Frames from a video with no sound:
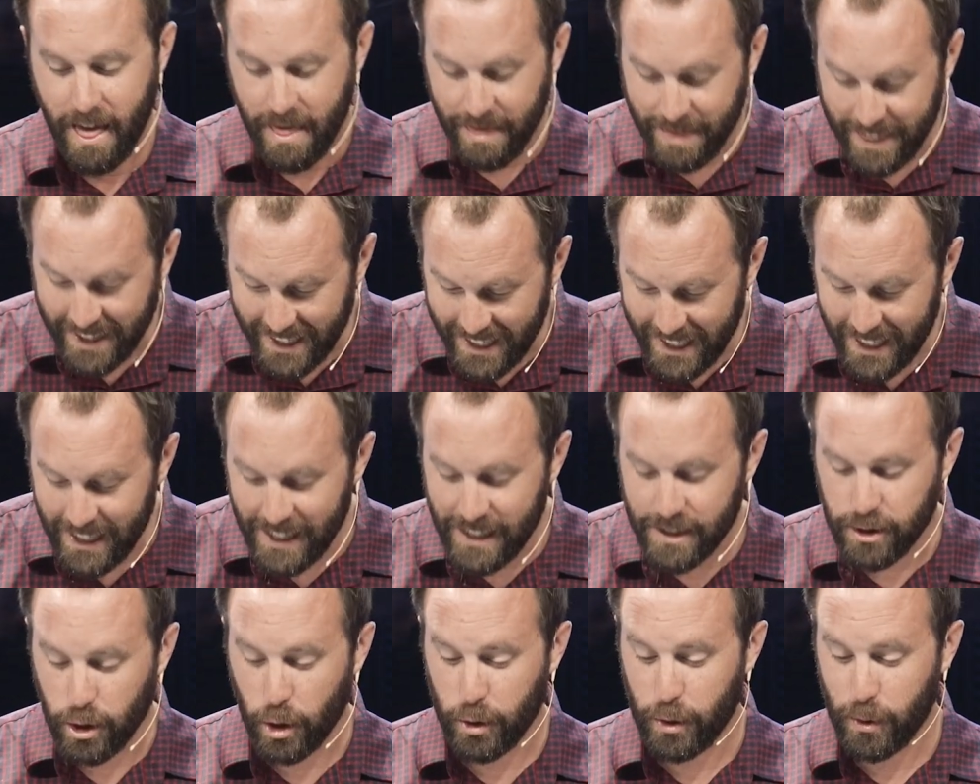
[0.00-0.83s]

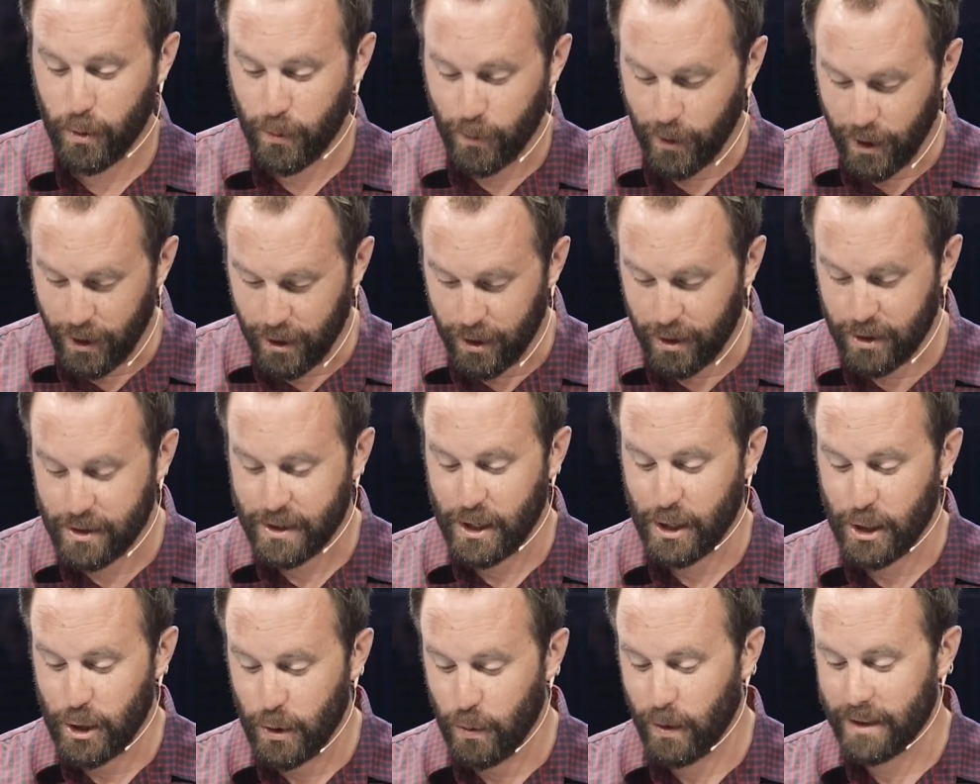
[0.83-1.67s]
These are the words
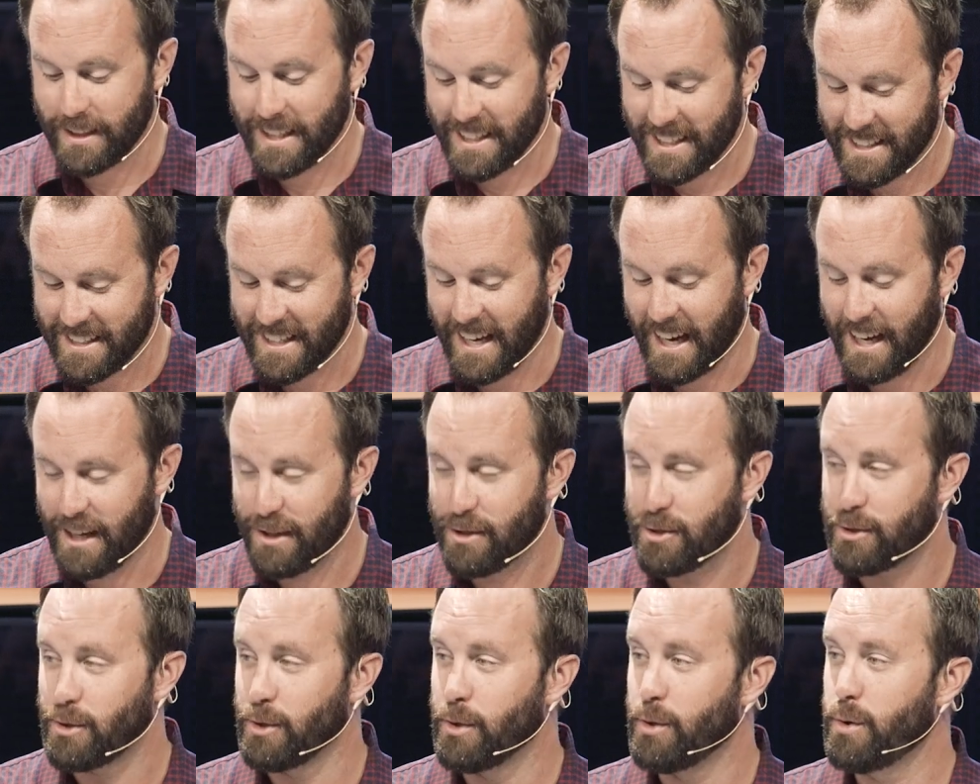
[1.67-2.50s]
that you are to say
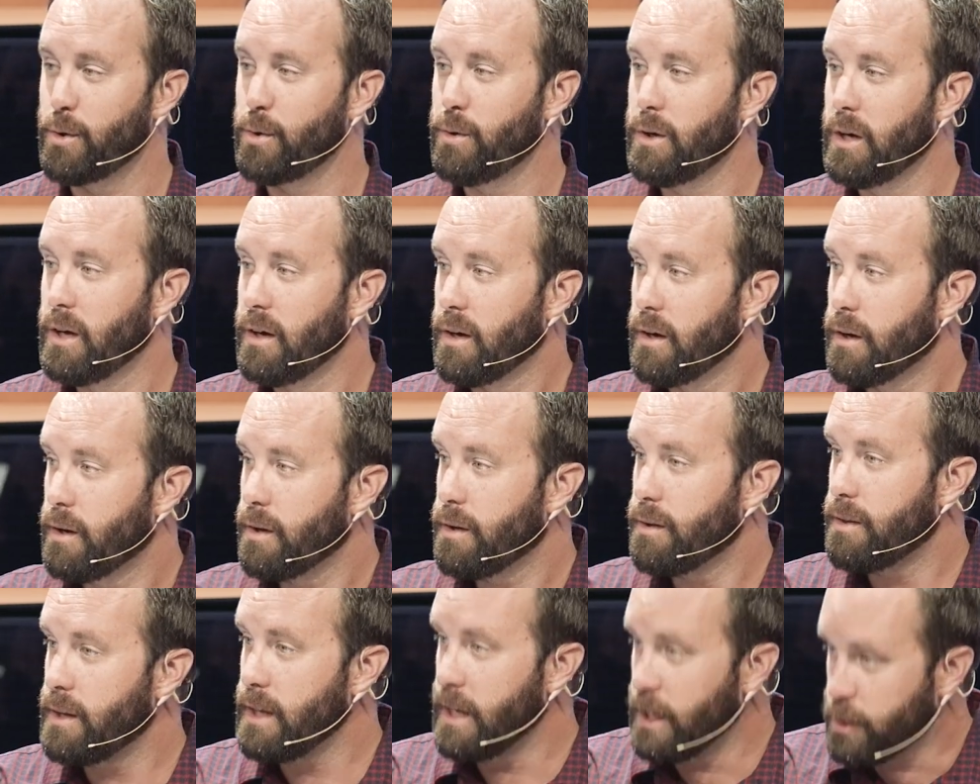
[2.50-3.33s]
to
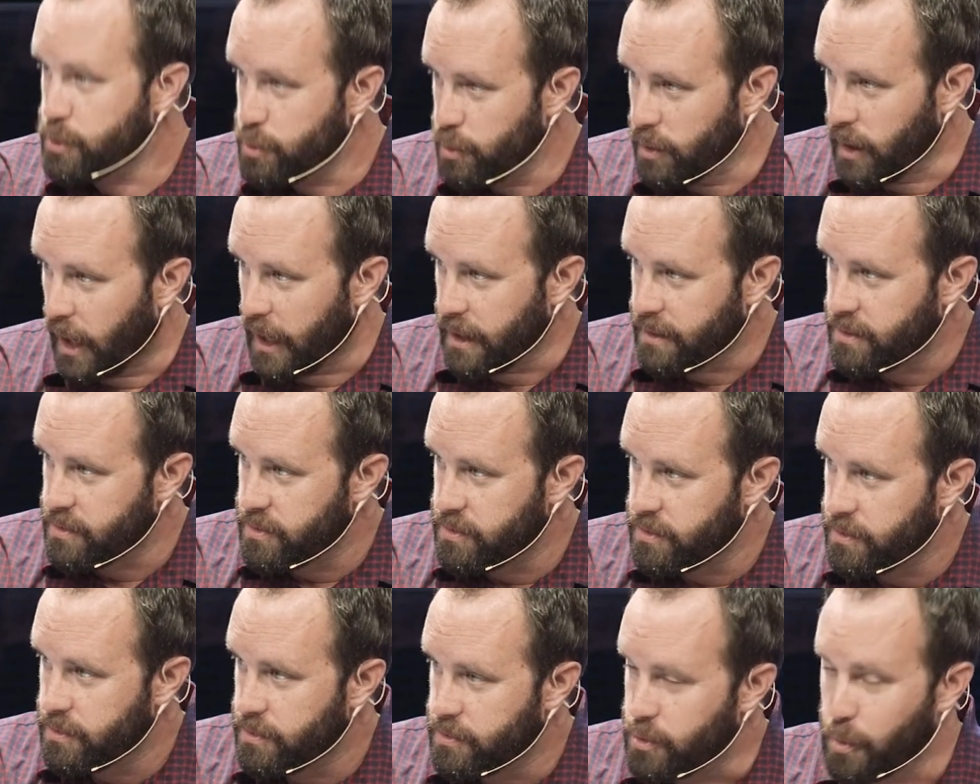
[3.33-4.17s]
the
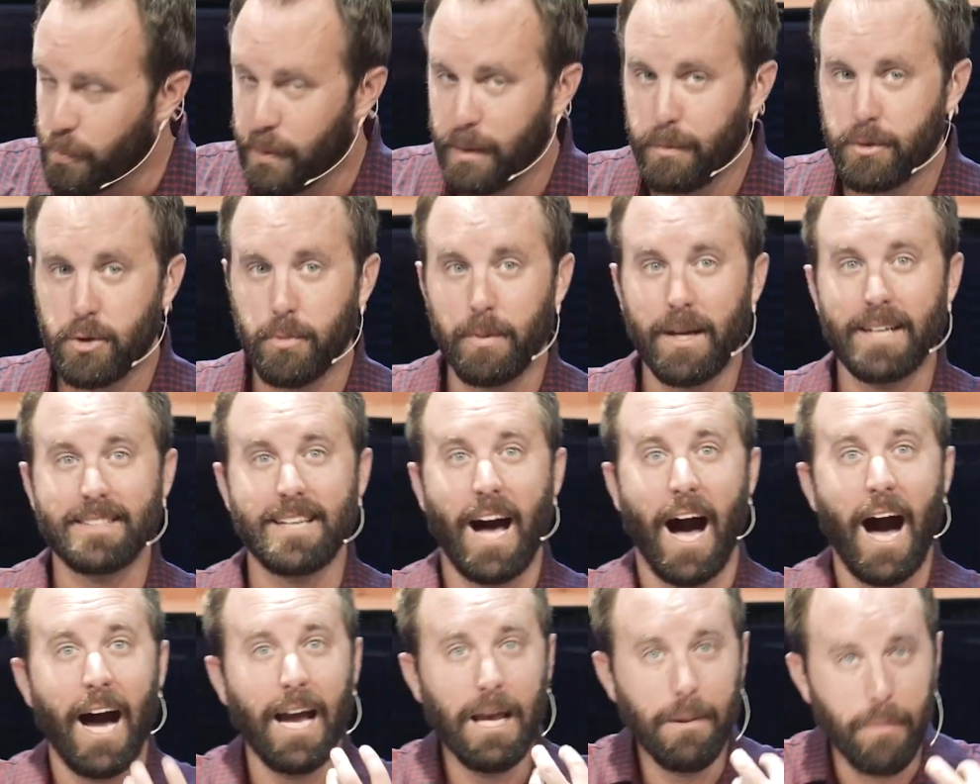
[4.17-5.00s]
Israelites. So, so because
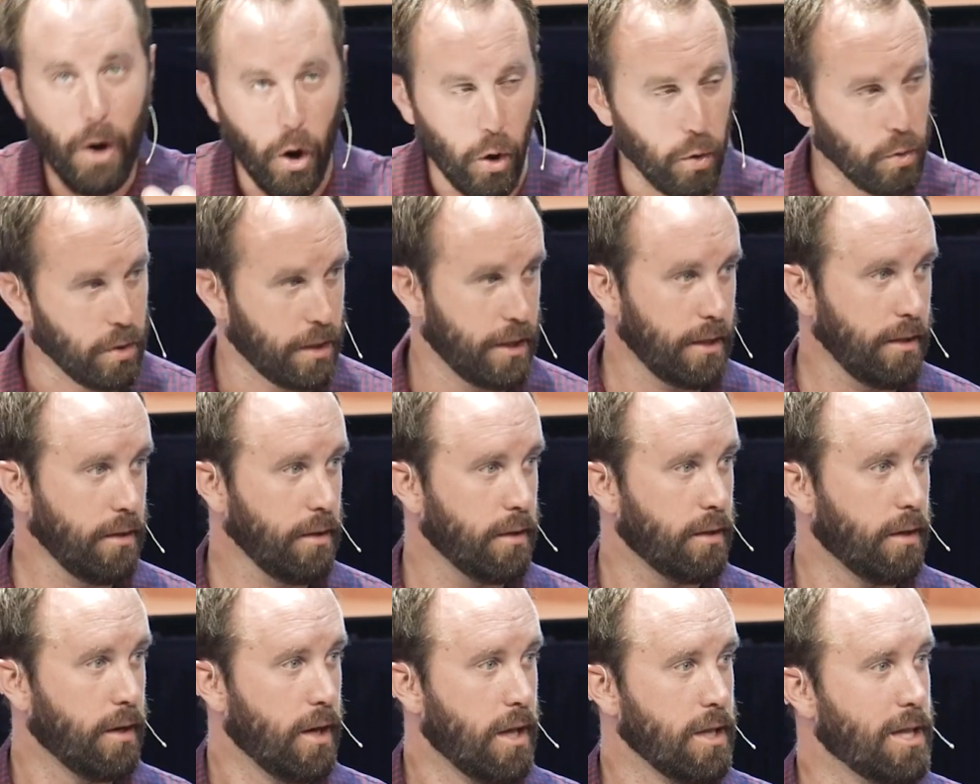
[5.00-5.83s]
I am
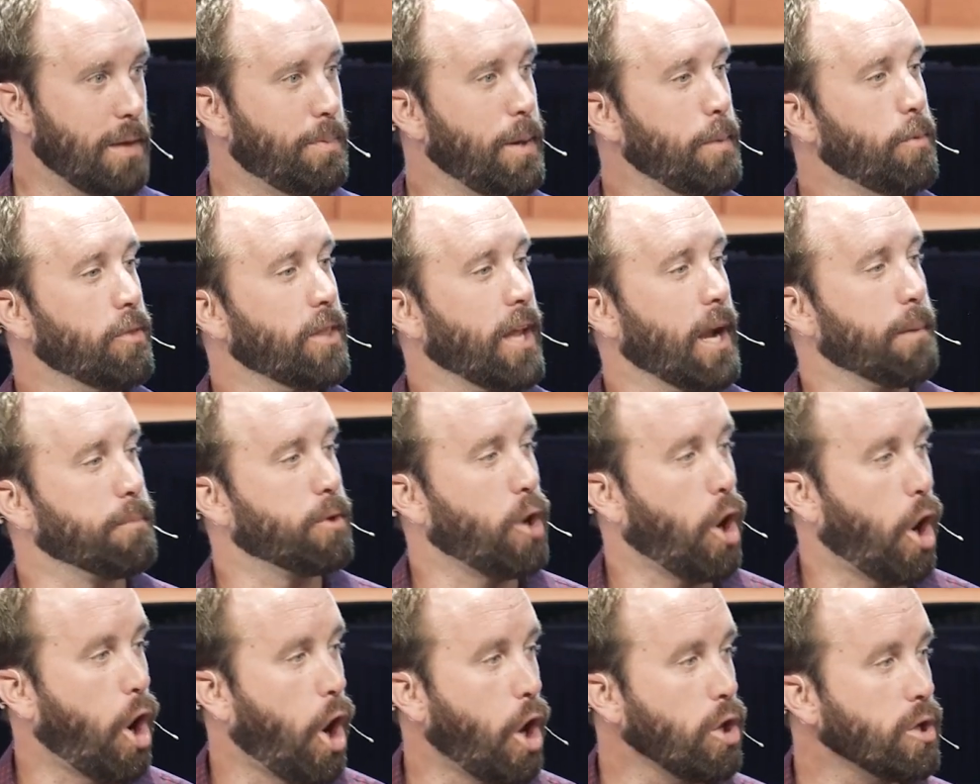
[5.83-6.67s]
holy, the people that I'm
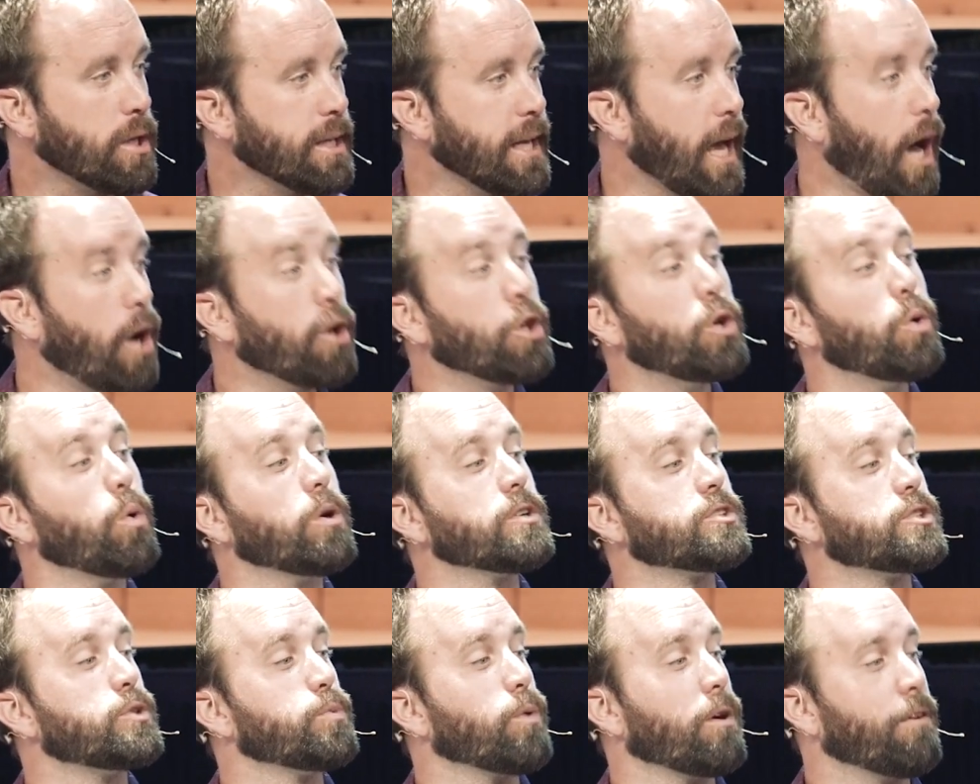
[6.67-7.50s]
calling out, you
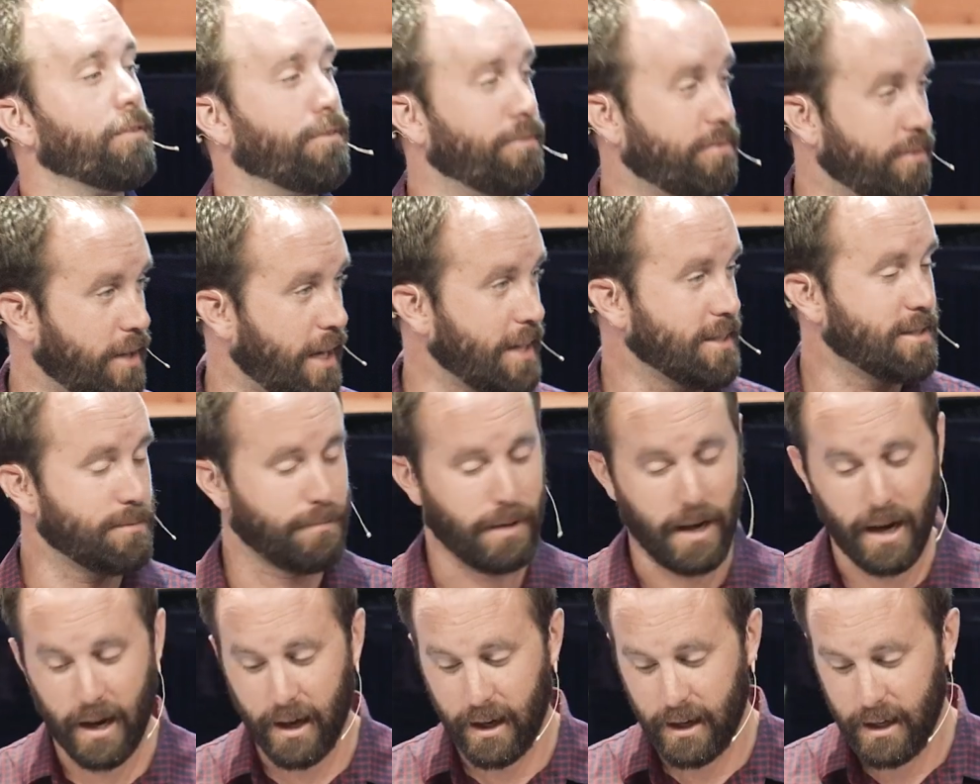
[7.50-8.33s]
are to reflect
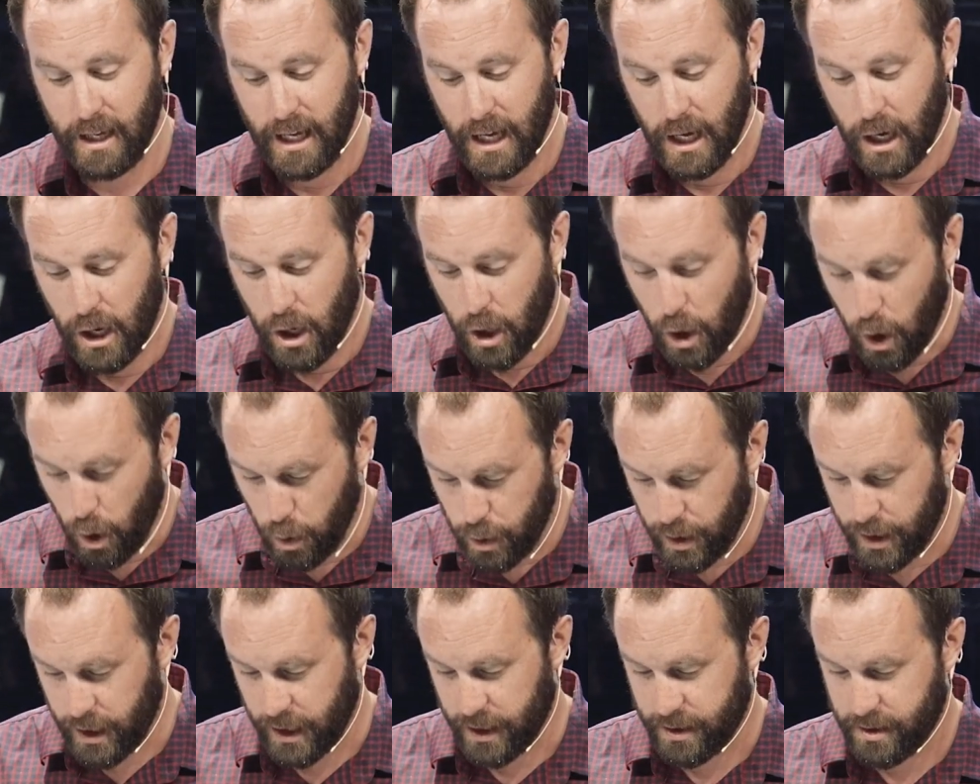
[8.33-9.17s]
my
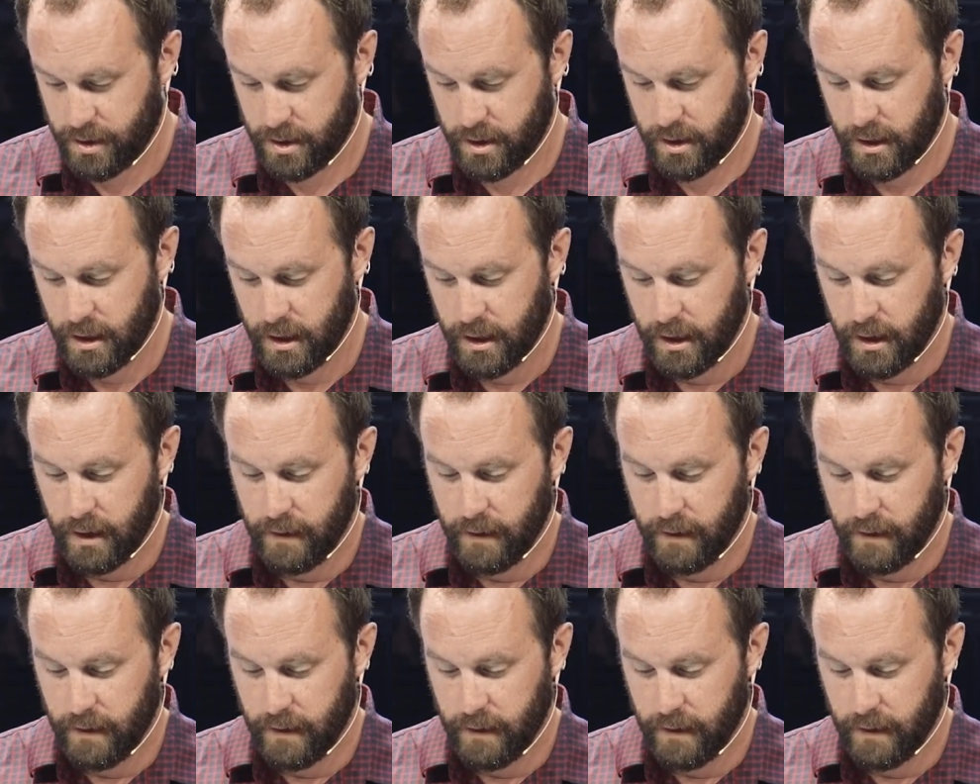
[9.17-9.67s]
holiness.